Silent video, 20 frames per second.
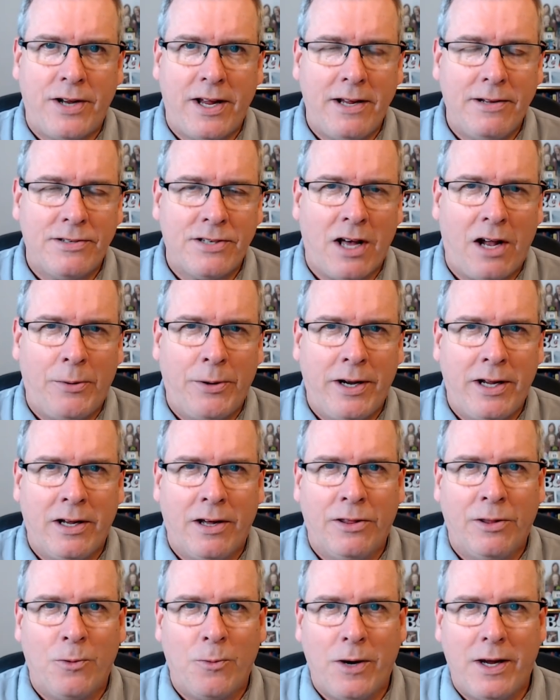It's already on
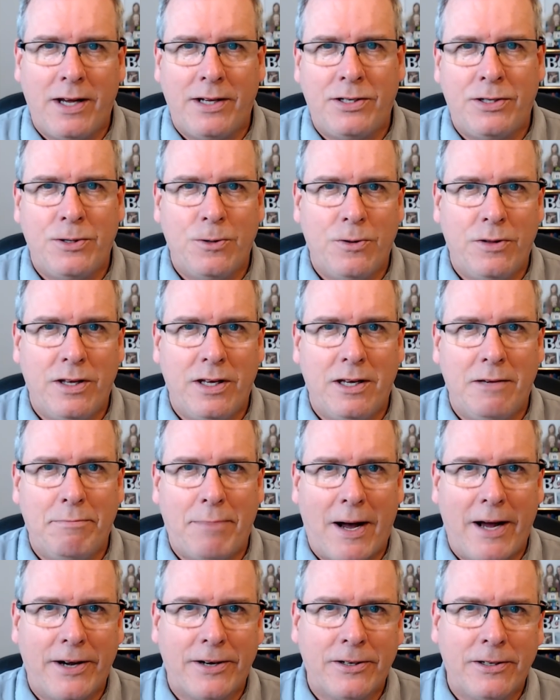the way to the
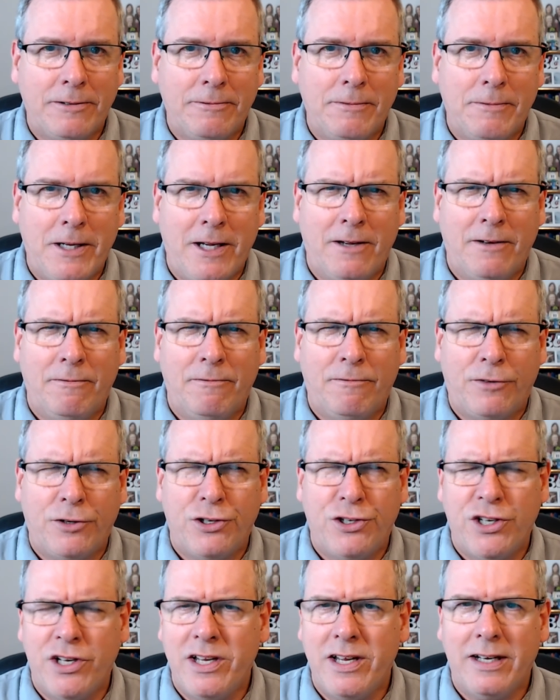buyer in
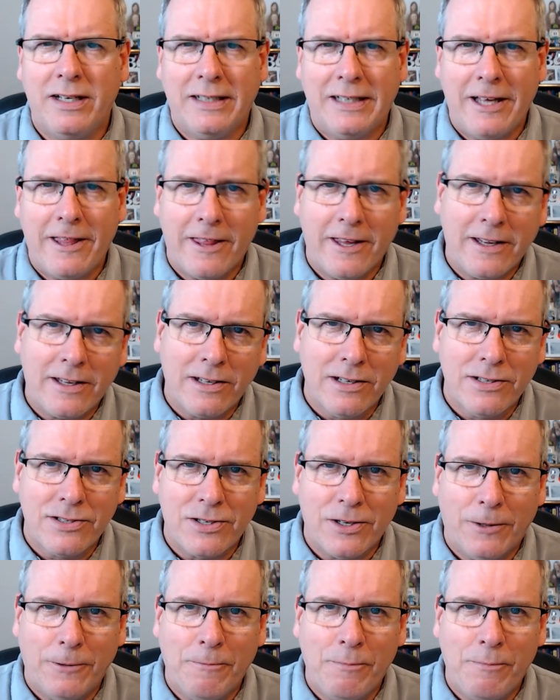Virginia, I think. So